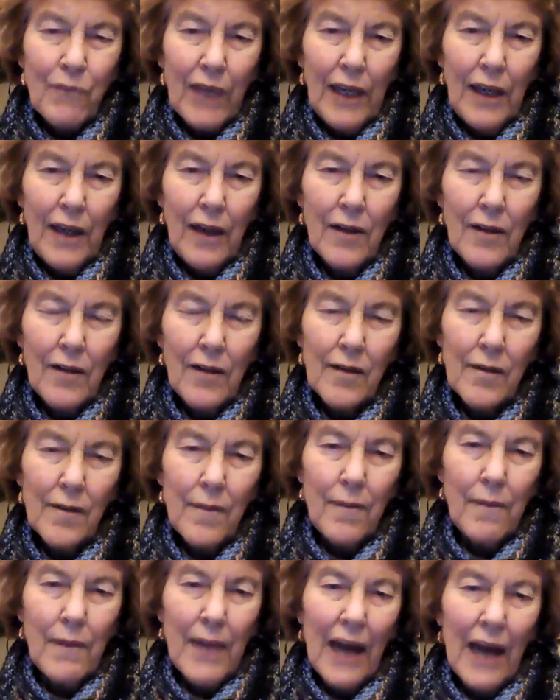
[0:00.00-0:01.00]
is
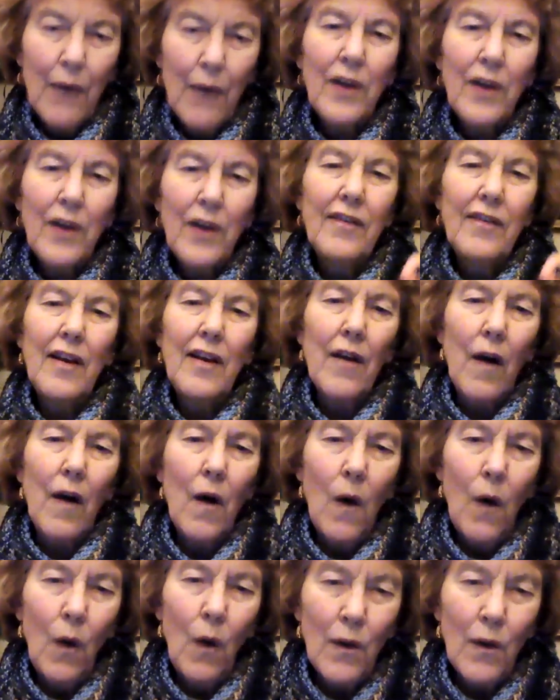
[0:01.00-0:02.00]
how we see the
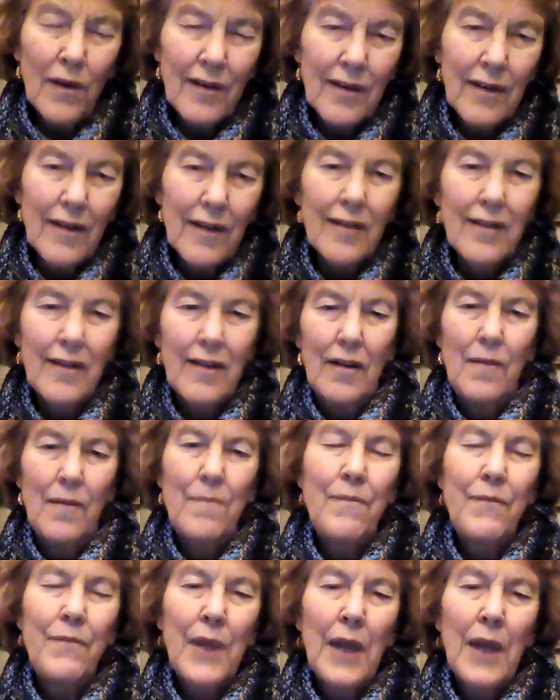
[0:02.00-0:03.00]
whole
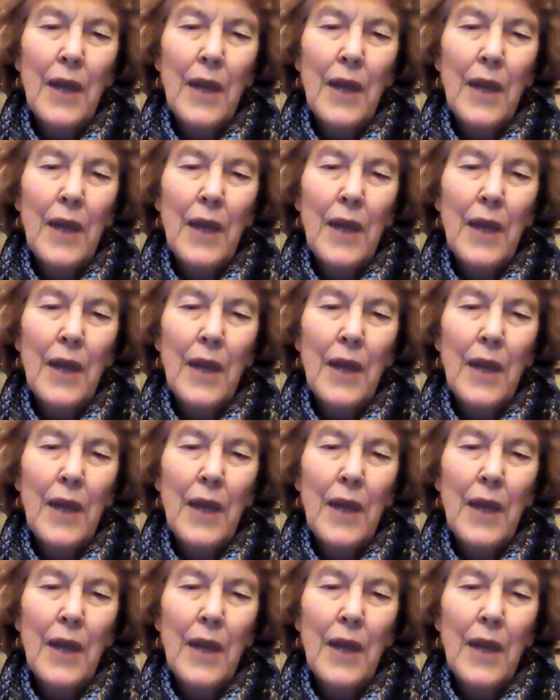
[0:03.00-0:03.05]
system